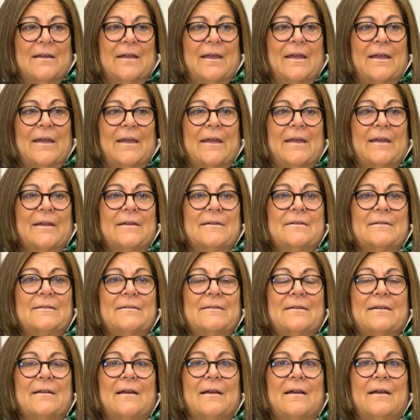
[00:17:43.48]

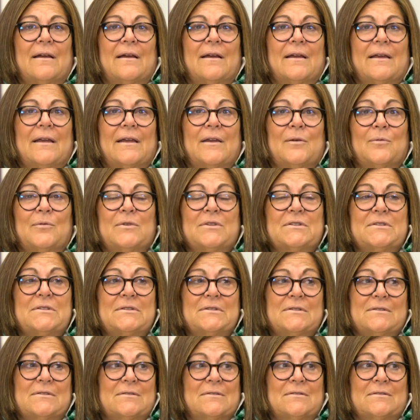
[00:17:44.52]
and it
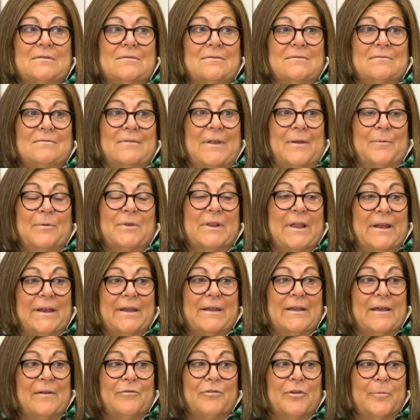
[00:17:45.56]
was, they were
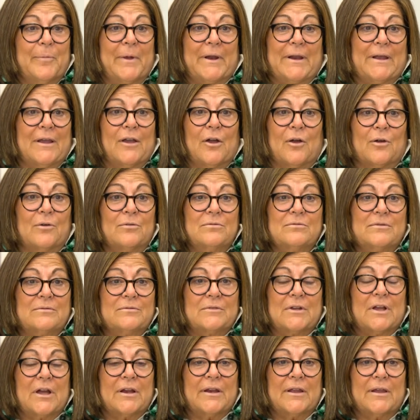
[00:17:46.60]
letting everybody go,
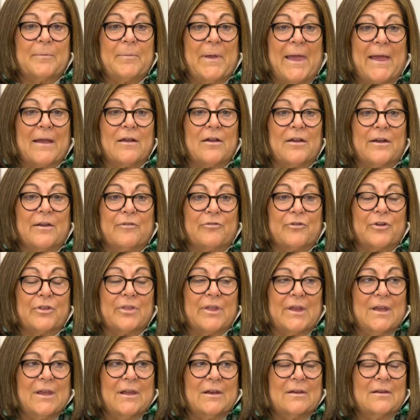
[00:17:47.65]
cutting back on
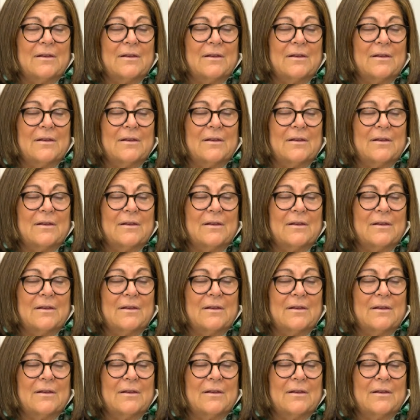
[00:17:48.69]
everything.